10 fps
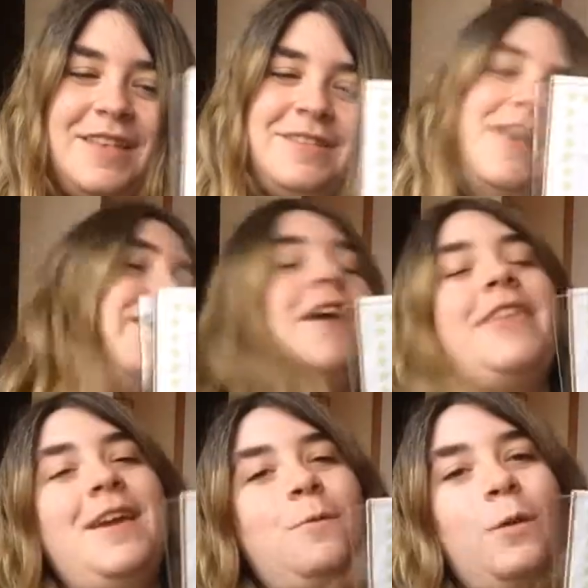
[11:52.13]
So I
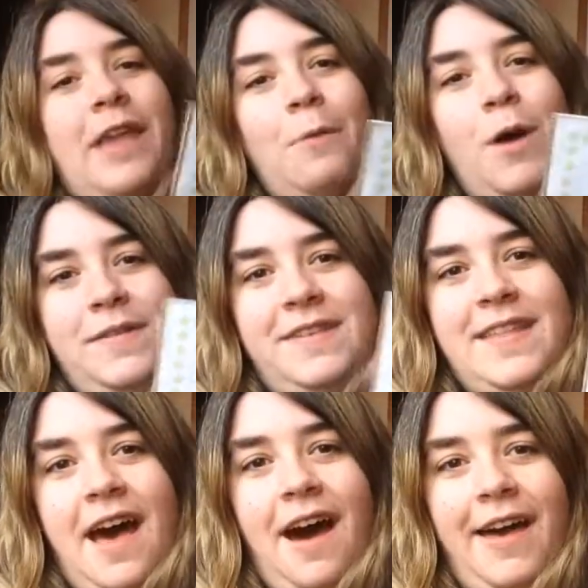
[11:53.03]
think what that was is
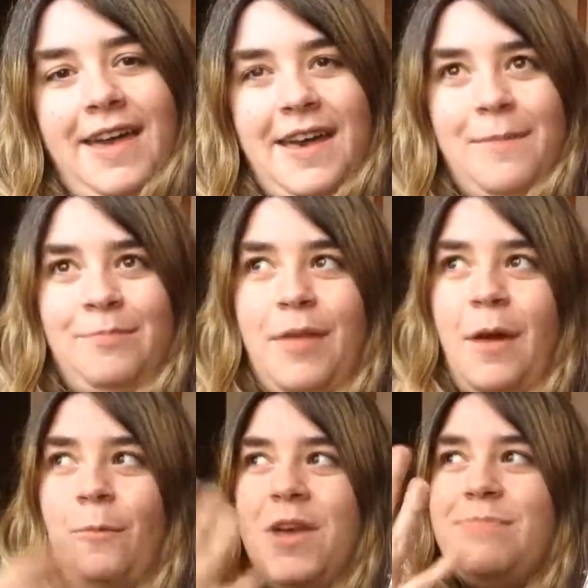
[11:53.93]
that I
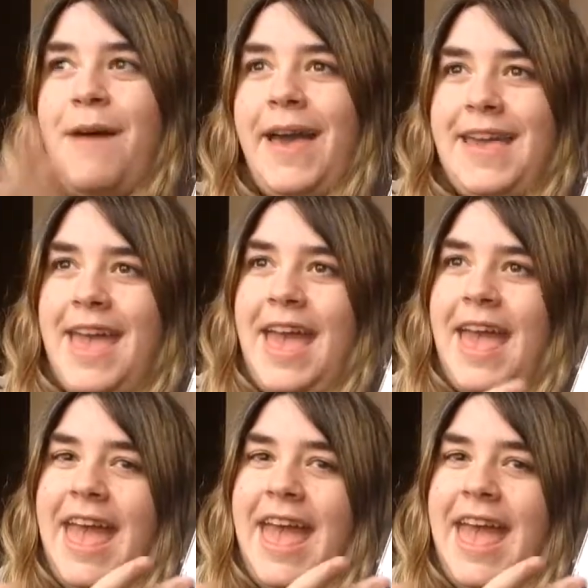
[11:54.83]
with my